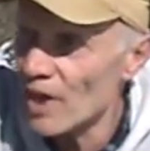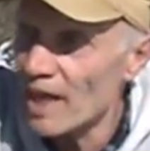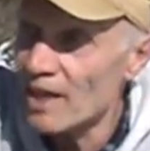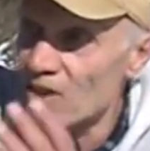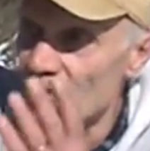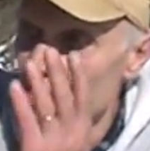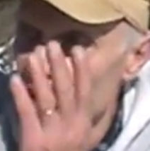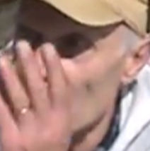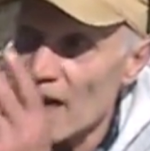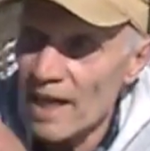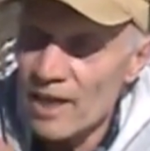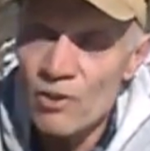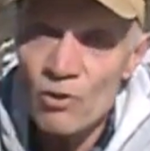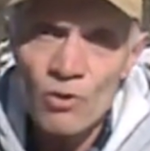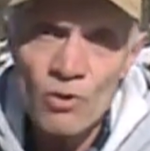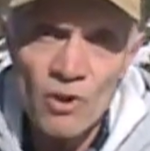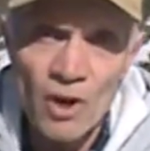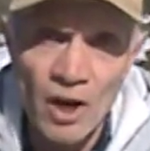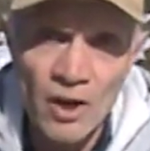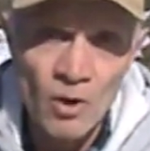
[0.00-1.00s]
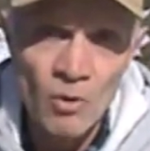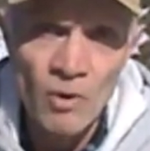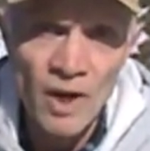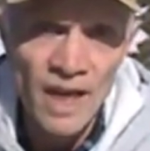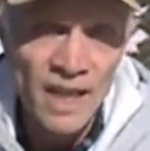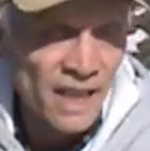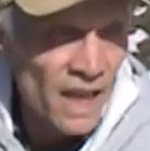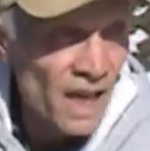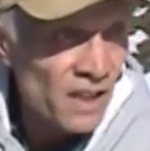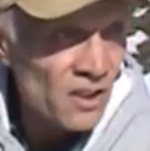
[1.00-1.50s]
They try to run
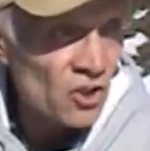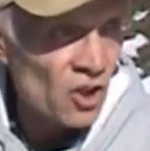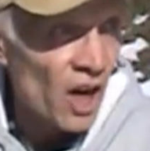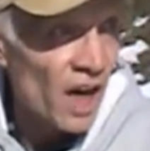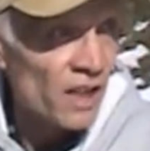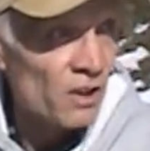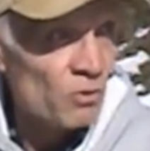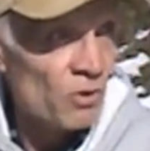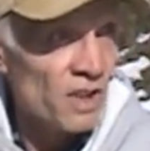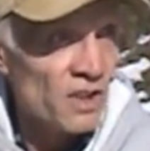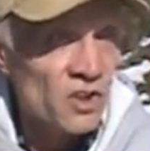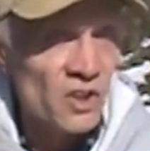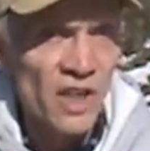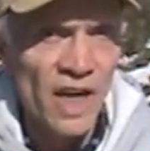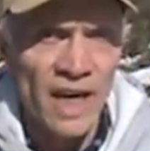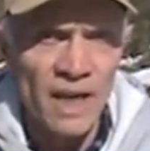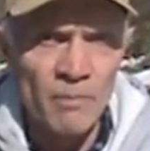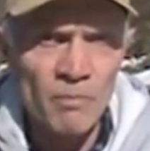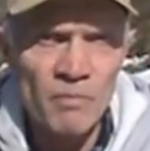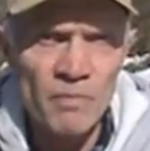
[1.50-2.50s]
away, they try to escape,